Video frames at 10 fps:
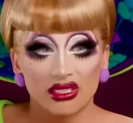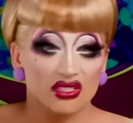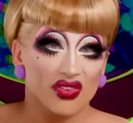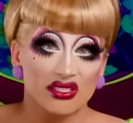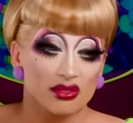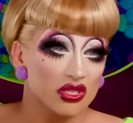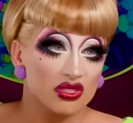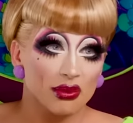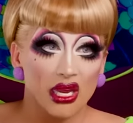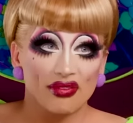let's face it, most
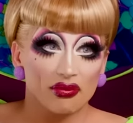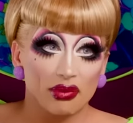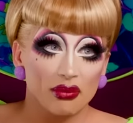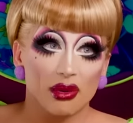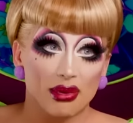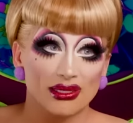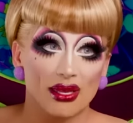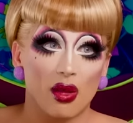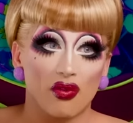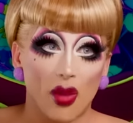of my life I've been by
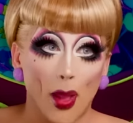myself.